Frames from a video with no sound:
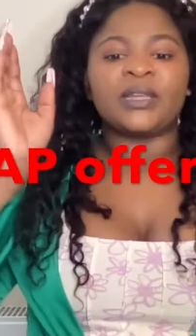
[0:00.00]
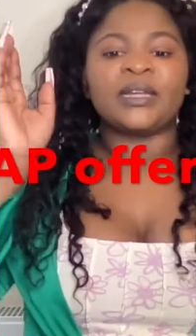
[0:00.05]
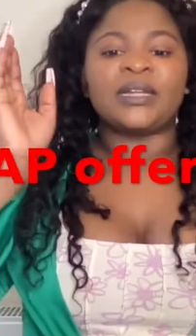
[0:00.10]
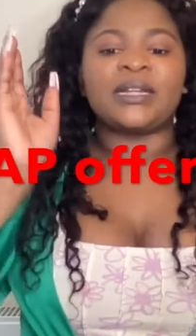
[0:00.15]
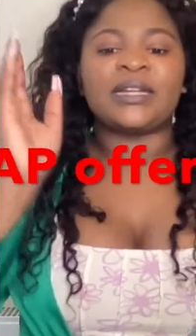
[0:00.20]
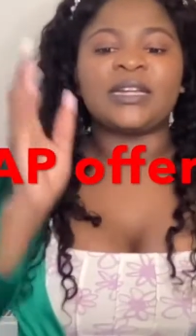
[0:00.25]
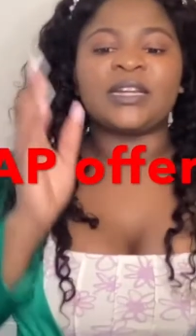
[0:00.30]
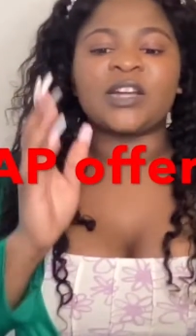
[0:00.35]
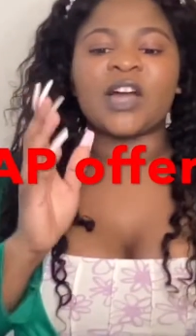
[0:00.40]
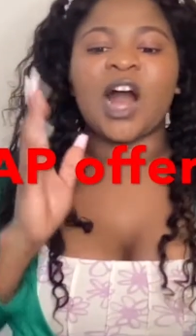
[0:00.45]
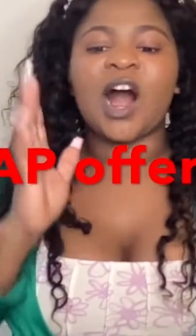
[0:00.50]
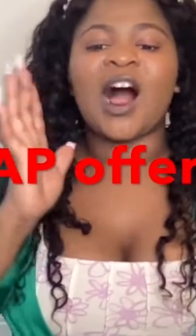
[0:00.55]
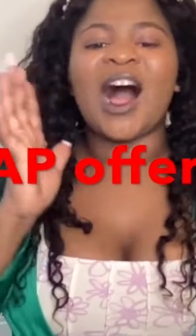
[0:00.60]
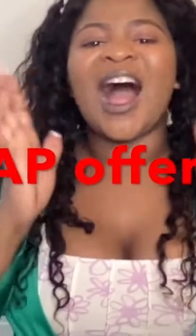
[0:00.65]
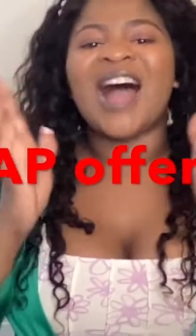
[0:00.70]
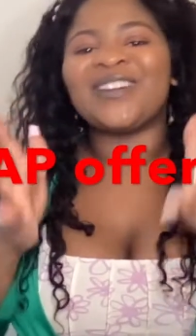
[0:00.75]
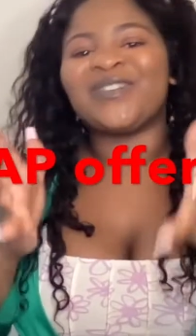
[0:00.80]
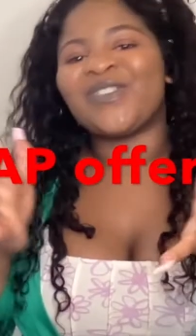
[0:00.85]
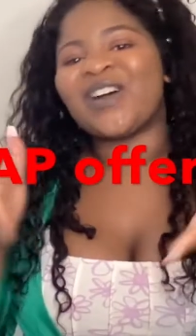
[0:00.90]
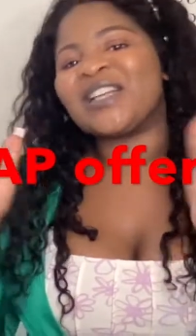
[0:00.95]
clinical
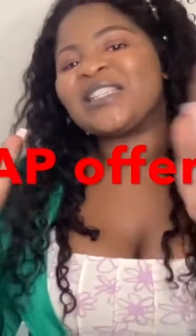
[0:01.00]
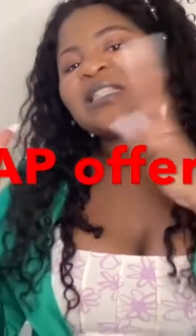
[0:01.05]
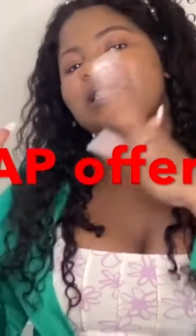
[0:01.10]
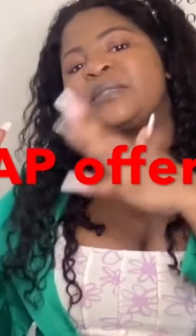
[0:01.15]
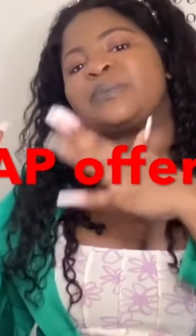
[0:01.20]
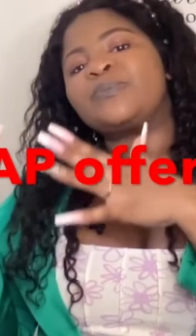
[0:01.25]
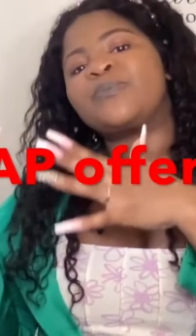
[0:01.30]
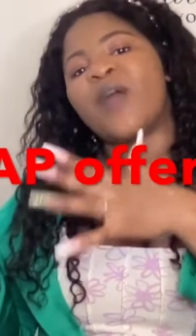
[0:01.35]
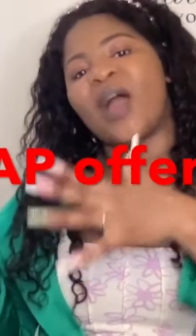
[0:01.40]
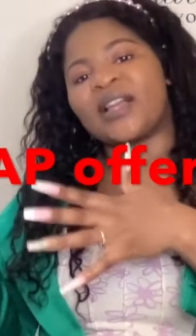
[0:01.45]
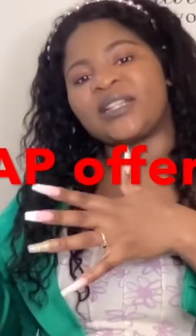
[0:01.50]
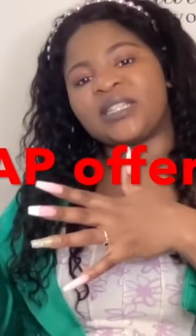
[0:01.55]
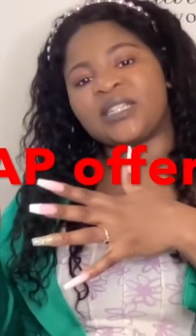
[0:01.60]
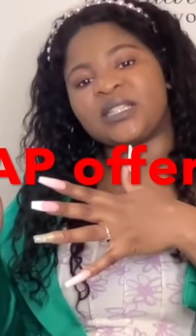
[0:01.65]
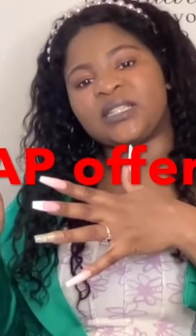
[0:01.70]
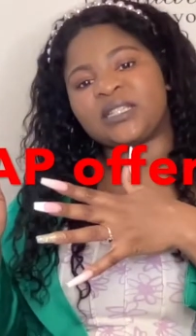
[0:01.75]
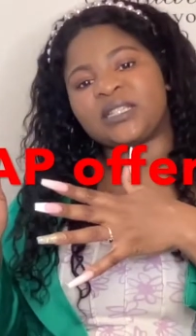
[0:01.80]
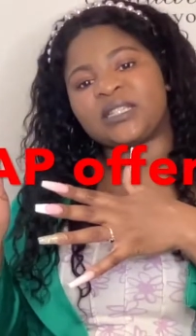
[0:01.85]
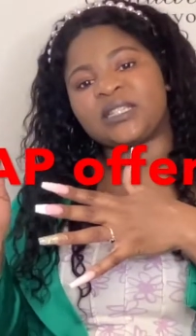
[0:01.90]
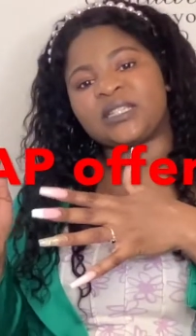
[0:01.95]
advanced
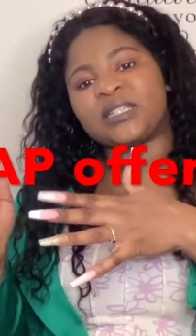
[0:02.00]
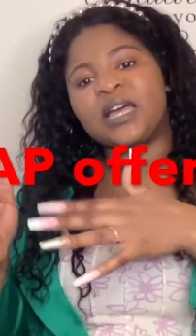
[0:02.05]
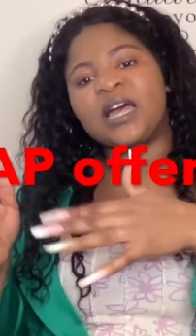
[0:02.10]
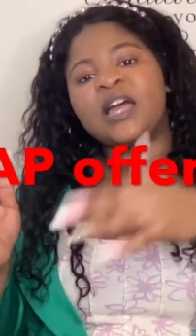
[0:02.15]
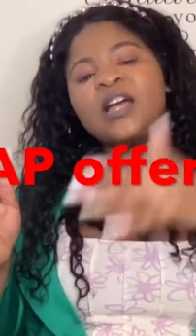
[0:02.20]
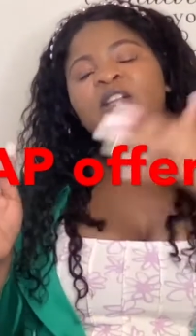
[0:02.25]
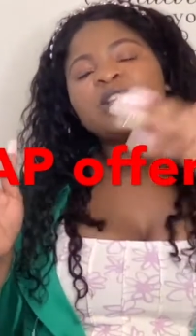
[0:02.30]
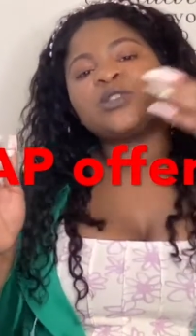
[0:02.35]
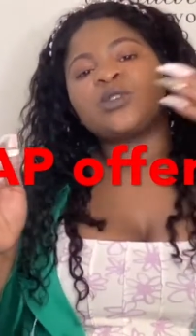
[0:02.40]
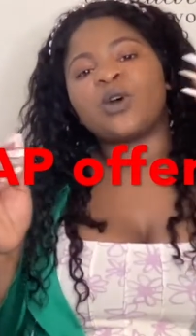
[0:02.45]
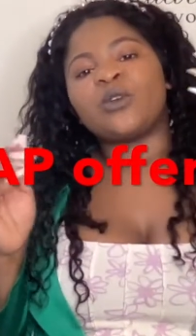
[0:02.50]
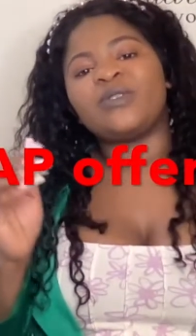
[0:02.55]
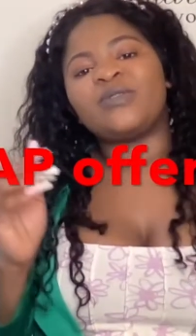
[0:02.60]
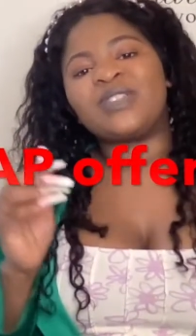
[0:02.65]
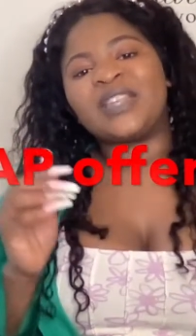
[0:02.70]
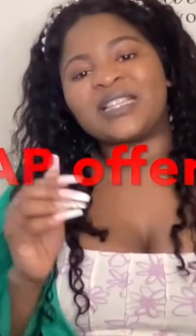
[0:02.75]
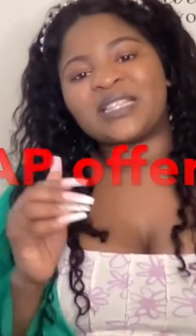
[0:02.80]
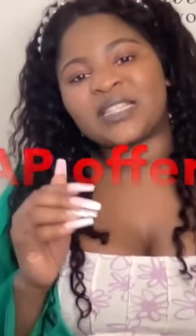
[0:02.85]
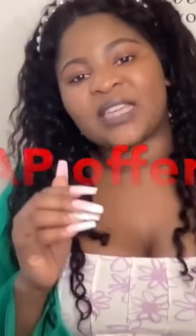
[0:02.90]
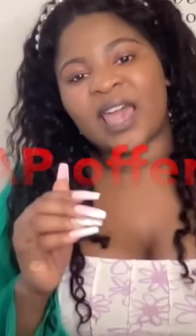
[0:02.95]
practice. So with
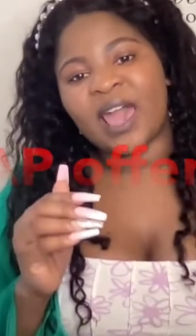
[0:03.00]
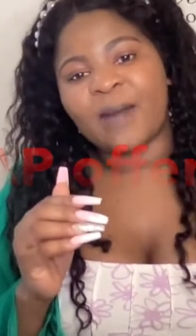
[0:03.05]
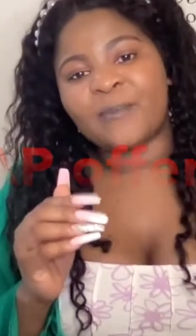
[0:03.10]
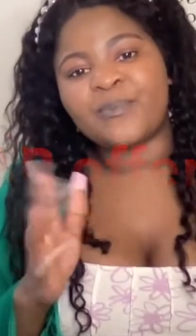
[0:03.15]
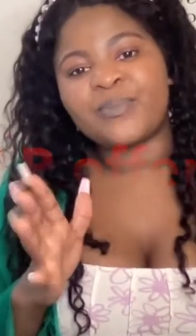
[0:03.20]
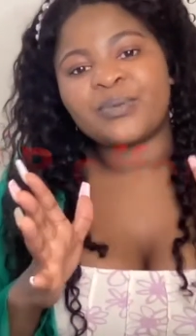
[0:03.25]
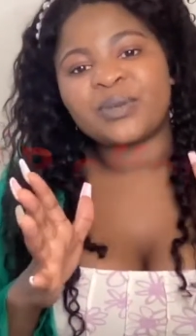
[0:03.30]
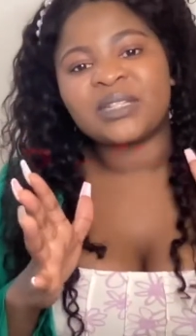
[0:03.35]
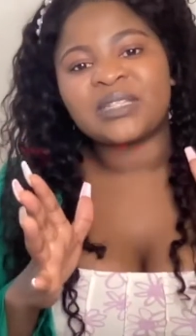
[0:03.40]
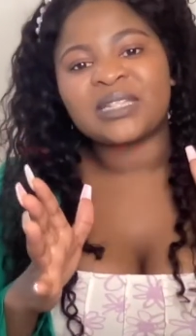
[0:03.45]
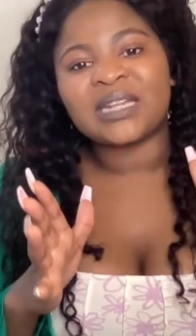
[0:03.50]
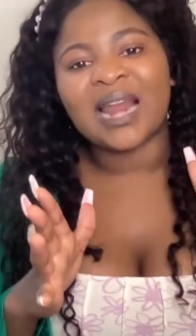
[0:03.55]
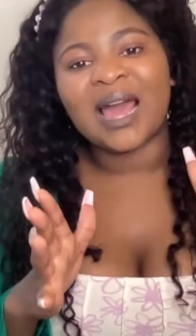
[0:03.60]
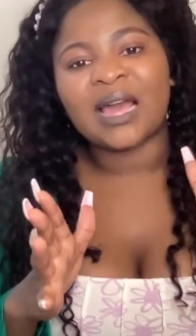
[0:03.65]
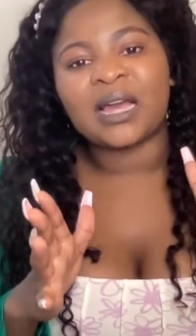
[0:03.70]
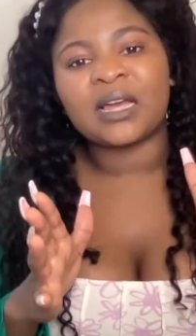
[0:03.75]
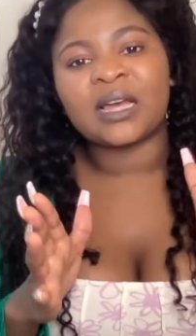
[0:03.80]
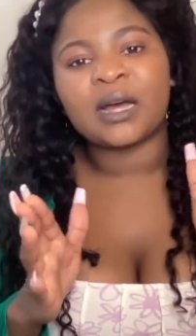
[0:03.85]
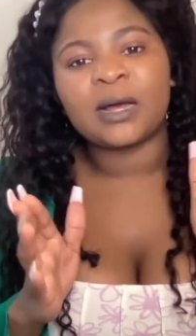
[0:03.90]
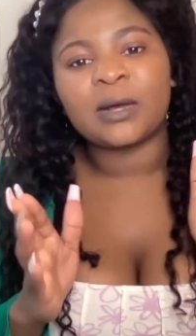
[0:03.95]
this CAP, it's like